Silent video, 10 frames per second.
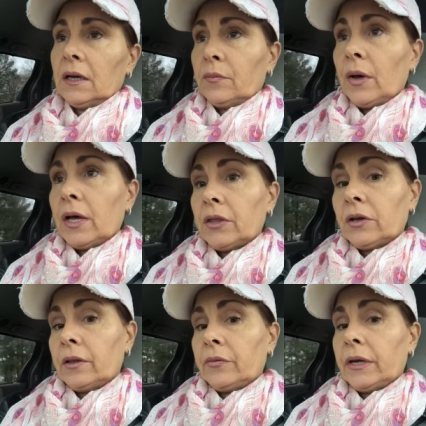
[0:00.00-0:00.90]
But the
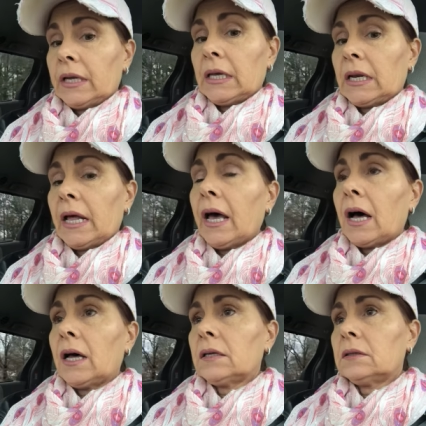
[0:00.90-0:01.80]
only way to get it
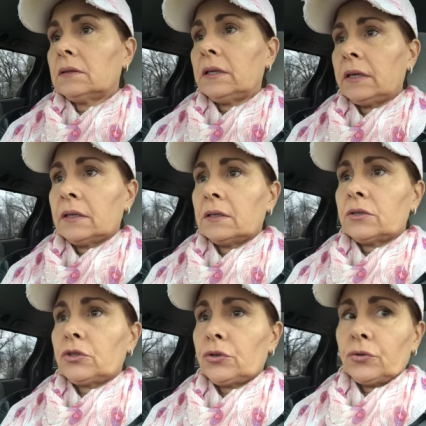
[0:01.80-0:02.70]
out
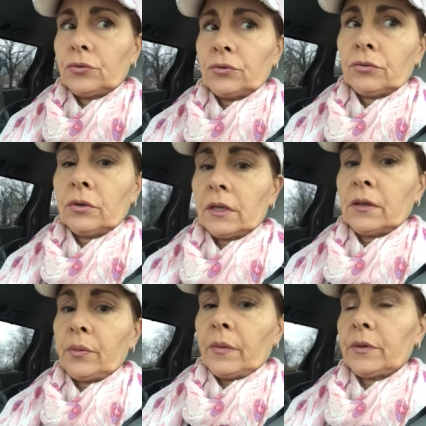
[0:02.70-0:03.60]
is to let the
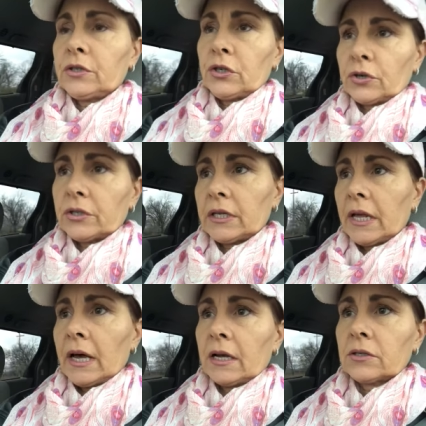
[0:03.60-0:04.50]
puppies nurse it
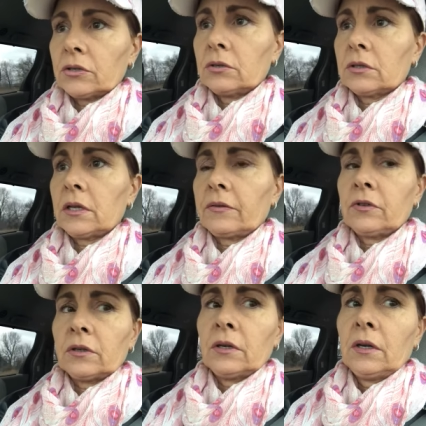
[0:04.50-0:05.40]
out. So you just have
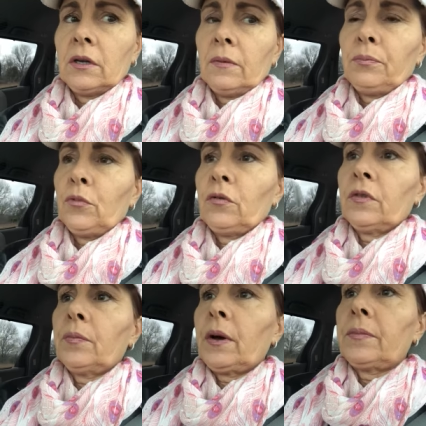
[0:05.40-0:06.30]
to move the
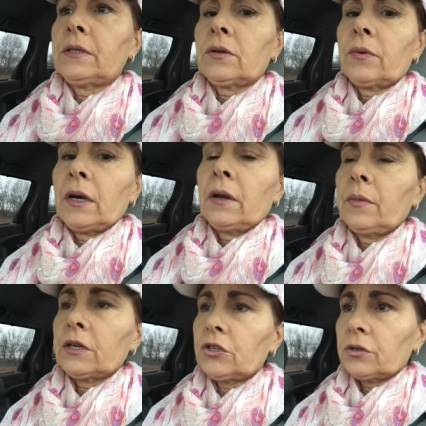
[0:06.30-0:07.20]
puppies around and
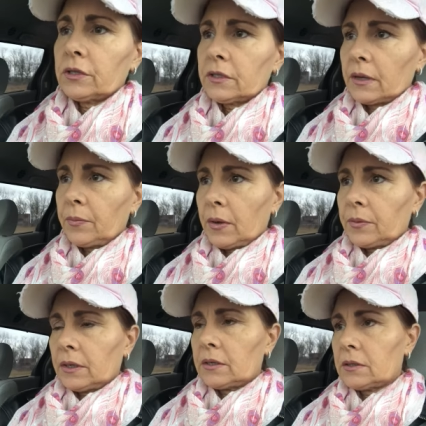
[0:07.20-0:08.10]
make sure the same
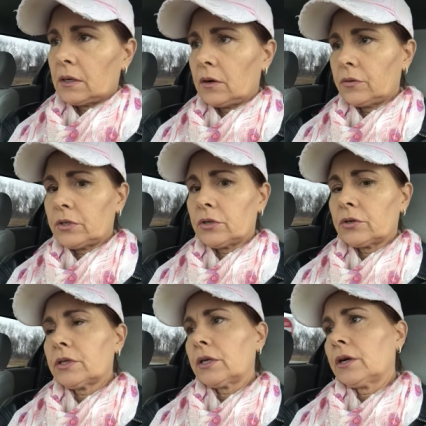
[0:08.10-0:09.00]
puppy isn't always
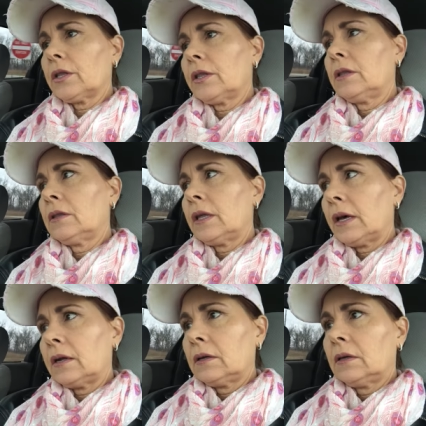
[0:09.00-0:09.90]
nursing on that